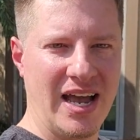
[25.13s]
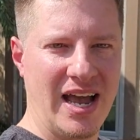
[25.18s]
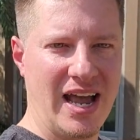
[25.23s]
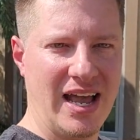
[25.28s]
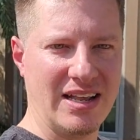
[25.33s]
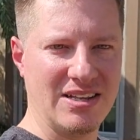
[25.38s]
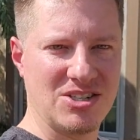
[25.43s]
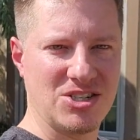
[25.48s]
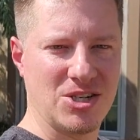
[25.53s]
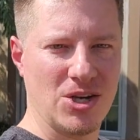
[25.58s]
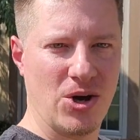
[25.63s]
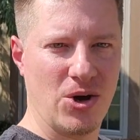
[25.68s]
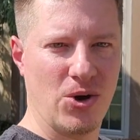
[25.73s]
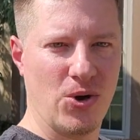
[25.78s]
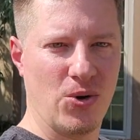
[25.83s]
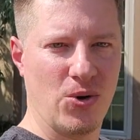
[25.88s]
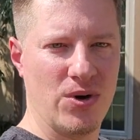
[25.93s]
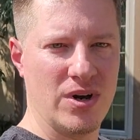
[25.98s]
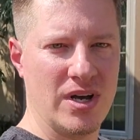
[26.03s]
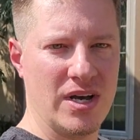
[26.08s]
And
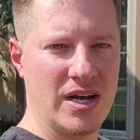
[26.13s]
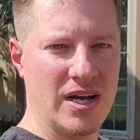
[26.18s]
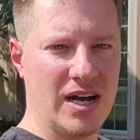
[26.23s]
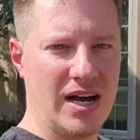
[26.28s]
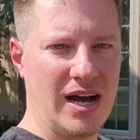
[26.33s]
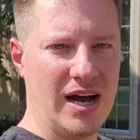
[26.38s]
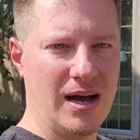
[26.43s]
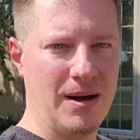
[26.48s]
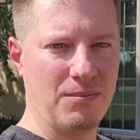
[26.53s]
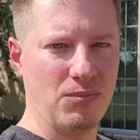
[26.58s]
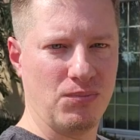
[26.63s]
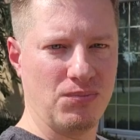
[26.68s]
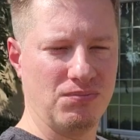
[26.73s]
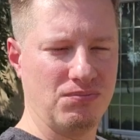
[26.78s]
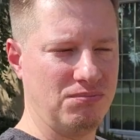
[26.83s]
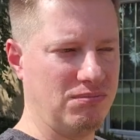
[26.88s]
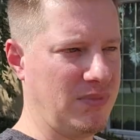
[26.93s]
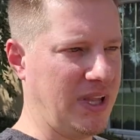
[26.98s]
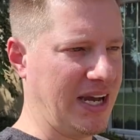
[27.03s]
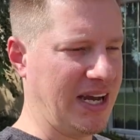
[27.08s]
so, um,
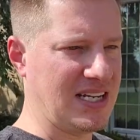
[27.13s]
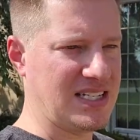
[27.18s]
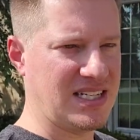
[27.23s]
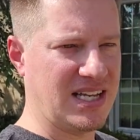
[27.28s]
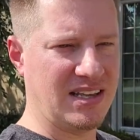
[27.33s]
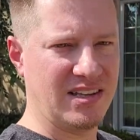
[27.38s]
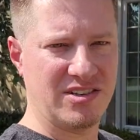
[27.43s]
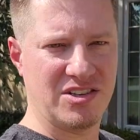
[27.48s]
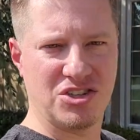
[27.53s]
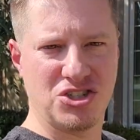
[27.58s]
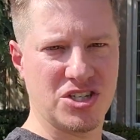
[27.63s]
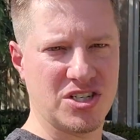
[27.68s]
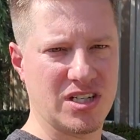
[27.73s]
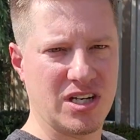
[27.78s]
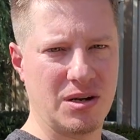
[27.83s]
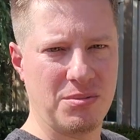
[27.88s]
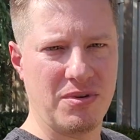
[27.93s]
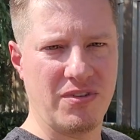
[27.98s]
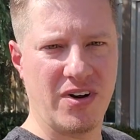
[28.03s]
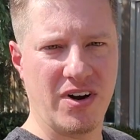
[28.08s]
like I said, this is just
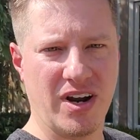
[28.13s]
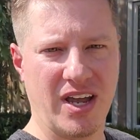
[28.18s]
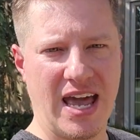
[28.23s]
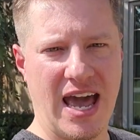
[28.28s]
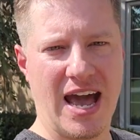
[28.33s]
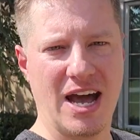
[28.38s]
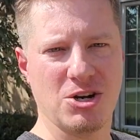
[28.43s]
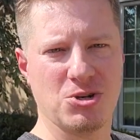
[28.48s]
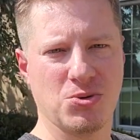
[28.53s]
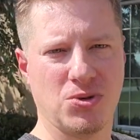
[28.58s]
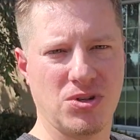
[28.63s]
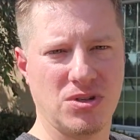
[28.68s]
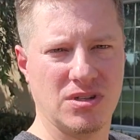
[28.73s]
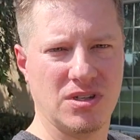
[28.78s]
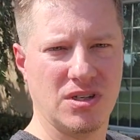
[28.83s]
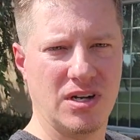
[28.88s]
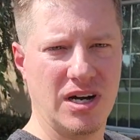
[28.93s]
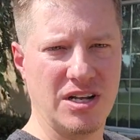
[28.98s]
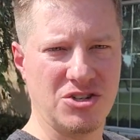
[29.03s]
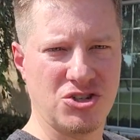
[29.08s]
going to be very casual,
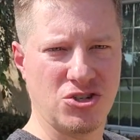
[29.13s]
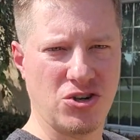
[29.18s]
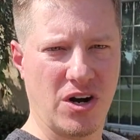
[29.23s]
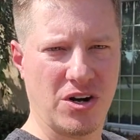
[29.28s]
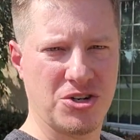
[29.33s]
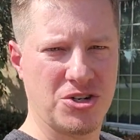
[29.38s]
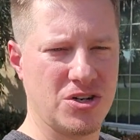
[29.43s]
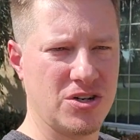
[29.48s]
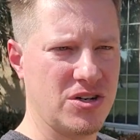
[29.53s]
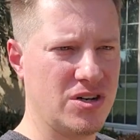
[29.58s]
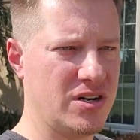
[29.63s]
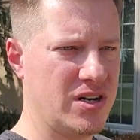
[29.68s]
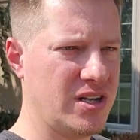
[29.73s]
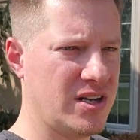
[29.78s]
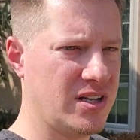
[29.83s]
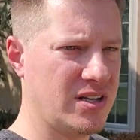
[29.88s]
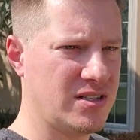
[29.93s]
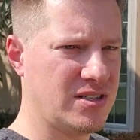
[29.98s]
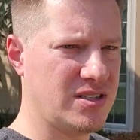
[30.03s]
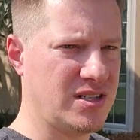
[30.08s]
unstructured,
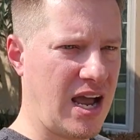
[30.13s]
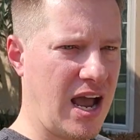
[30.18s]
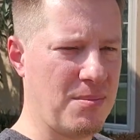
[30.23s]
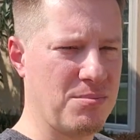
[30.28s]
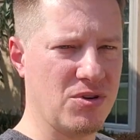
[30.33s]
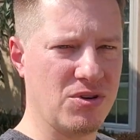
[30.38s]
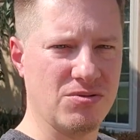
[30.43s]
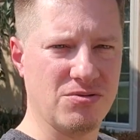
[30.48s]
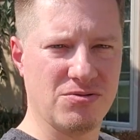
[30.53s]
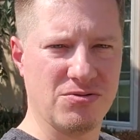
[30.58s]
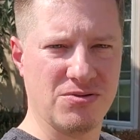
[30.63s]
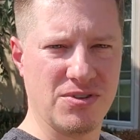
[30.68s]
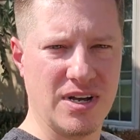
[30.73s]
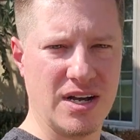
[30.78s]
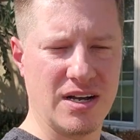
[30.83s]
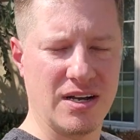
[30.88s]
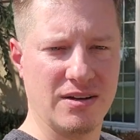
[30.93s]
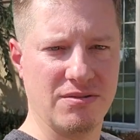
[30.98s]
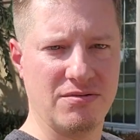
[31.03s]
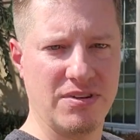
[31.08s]
type of
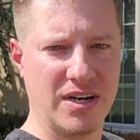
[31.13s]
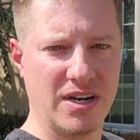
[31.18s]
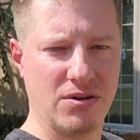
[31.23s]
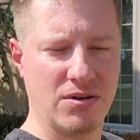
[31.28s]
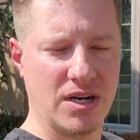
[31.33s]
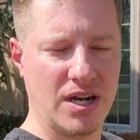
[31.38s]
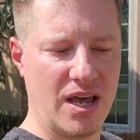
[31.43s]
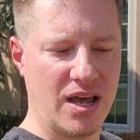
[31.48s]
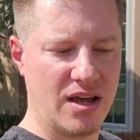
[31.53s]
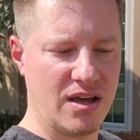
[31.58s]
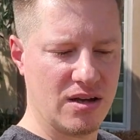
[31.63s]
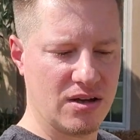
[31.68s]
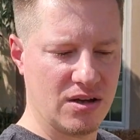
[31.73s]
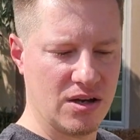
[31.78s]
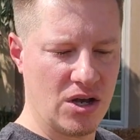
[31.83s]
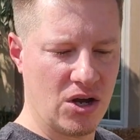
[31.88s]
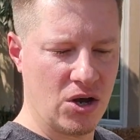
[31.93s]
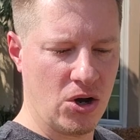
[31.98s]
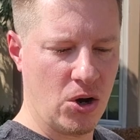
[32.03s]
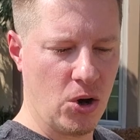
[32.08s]
uh, video today.
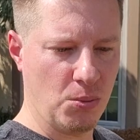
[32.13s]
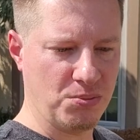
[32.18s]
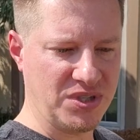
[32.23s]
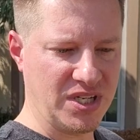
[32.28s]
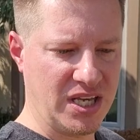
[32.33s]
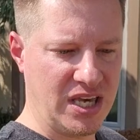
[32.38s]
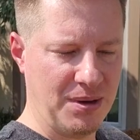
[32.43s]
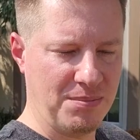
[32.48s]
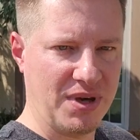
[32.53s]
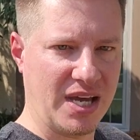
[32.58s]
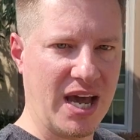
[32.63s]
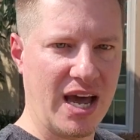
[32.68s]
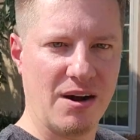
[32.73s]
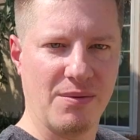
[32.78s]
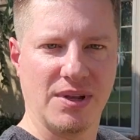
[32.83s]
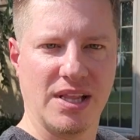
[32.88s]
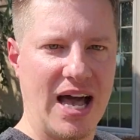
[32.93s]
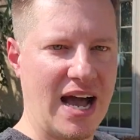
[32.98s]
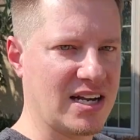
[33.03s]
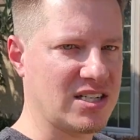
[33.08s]
Hope to keep it kind of
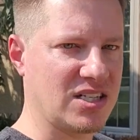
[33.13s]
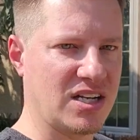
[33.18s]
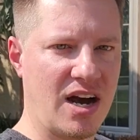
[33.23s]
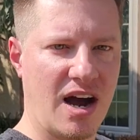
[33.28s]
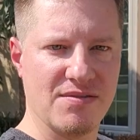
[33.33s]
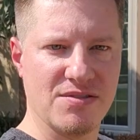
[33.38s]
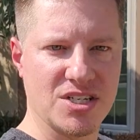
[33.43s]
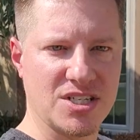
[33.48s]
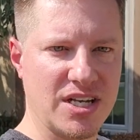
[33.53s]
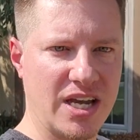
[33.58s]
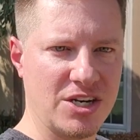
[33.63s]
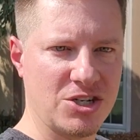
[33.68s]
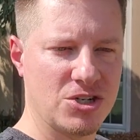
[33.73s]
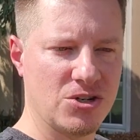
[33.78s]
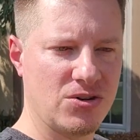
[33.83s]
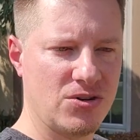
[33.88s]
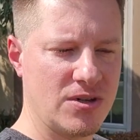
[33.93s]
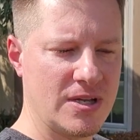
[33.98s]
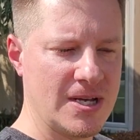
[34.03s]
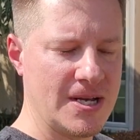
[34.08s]
relaxed and
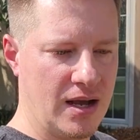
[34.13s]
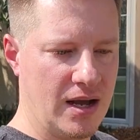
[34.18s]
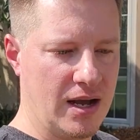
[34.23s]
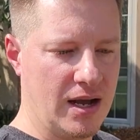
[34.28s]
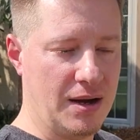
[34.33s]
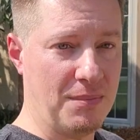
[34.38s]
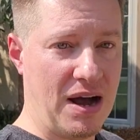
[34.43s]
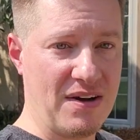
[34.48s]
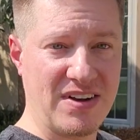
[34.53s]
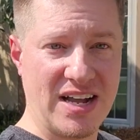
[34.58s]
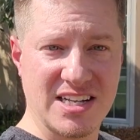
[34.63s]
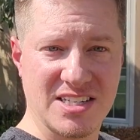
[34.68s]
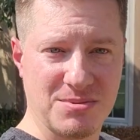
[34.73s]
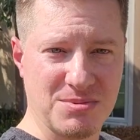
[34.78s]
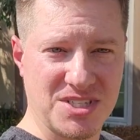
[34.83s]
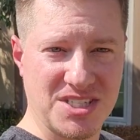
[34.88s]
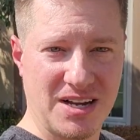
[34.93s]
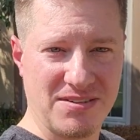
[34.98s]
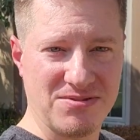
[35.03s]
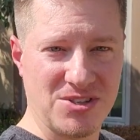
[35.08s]
conversational. Um, I've got
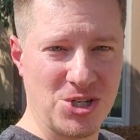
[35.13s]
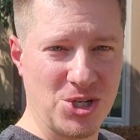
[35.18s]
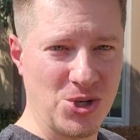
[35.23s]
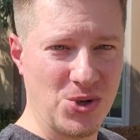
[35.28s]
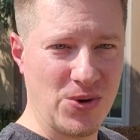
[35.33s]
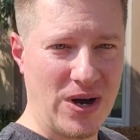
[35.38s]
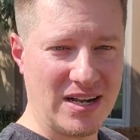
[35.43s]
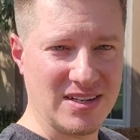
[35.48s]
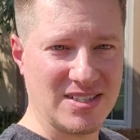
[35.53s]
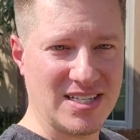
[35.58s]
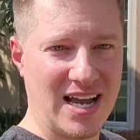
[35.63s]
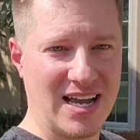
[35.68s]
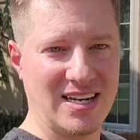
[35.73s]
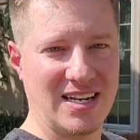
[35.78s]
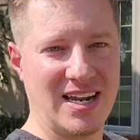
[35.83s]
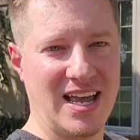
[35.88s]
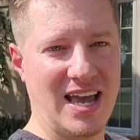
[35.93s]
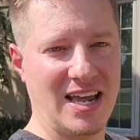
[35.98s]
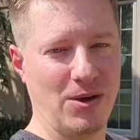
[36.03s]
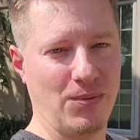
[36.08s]
some stuff to do outside
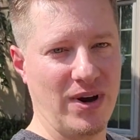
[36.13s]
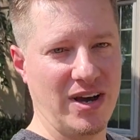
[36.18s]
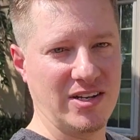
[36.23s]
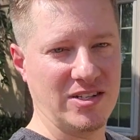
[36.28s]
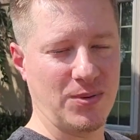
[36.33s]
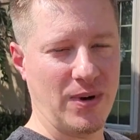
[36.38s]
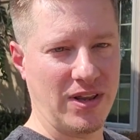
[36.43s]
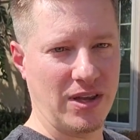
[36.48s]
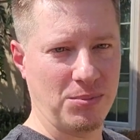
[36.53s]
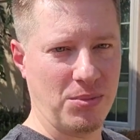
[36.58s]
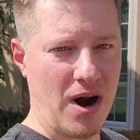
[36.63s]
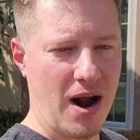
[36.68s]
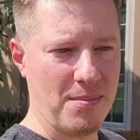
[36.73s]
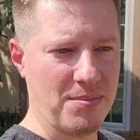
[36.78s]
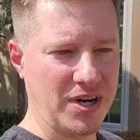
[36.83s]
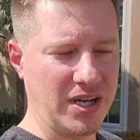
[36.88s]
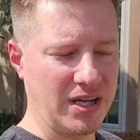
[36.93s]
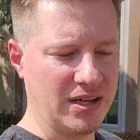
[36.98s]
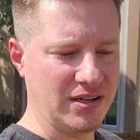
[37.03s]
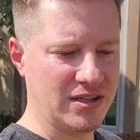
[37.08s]
today anyways around the
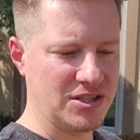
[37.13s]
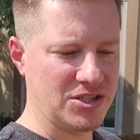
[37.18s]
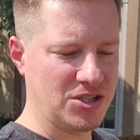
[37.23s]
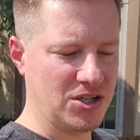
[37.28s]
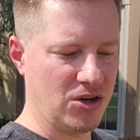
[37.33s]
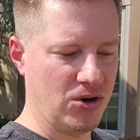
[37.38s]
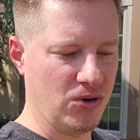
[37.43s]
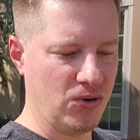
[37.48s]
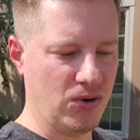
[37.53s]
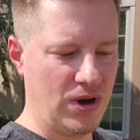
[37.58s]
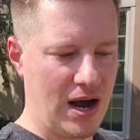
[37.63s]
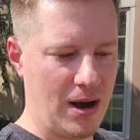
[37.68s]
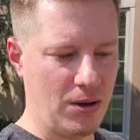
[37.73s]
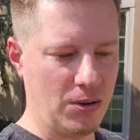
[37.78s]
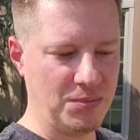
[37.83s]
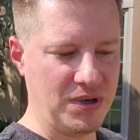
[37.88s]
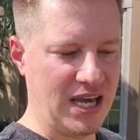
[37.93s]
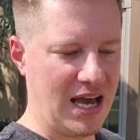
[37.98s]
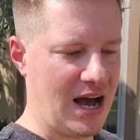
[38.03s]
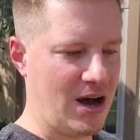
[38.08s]
property. So I'll
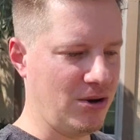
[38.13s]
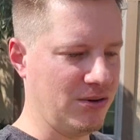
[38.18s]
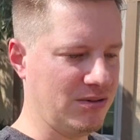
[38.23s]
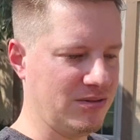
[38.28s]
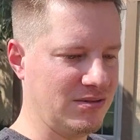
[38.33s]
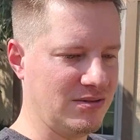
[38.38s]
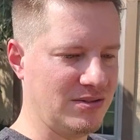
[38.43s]
be out